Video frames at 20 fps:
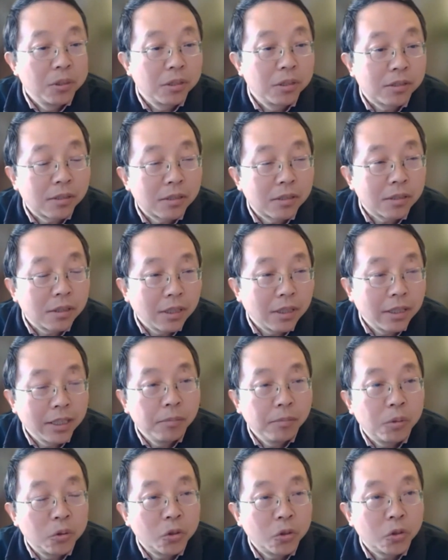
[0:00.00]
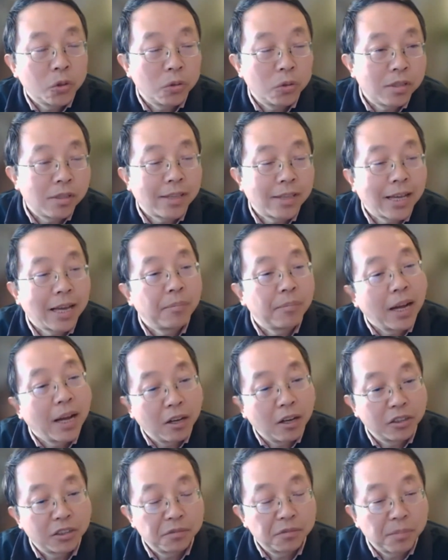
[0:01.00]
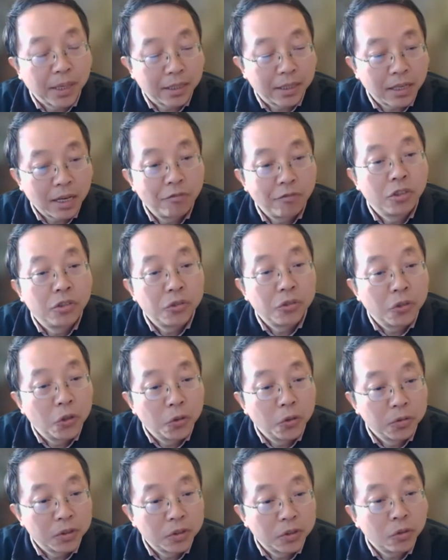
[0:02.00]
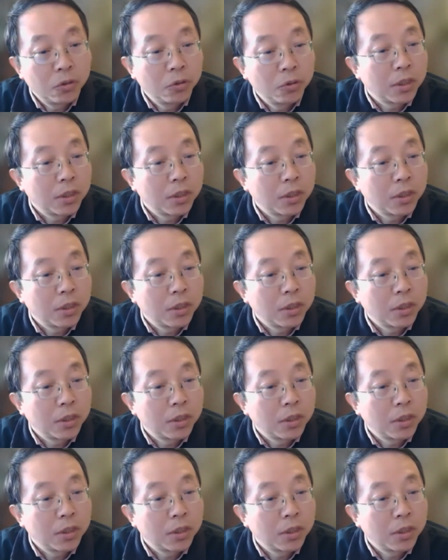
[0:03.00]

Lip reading: I was able to step out of my comfort zone,